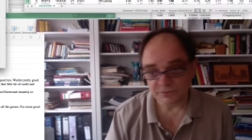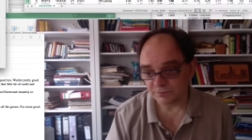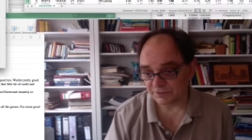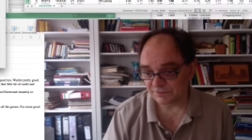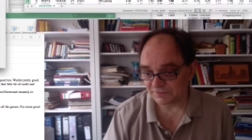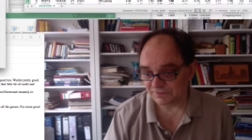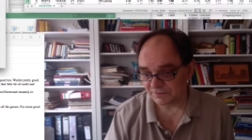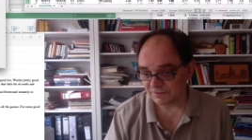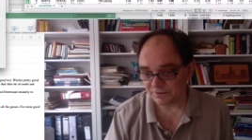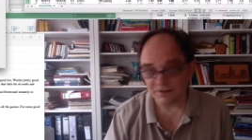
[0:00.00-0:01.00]
What is I
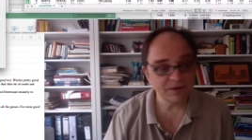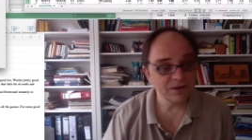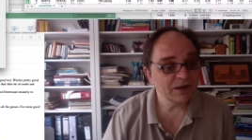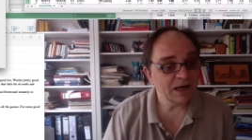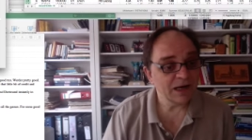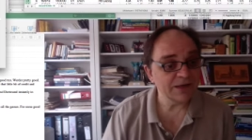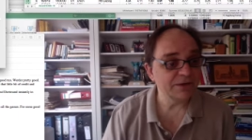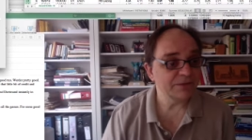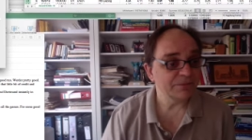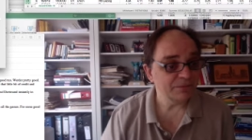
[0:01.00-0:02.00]
don't know.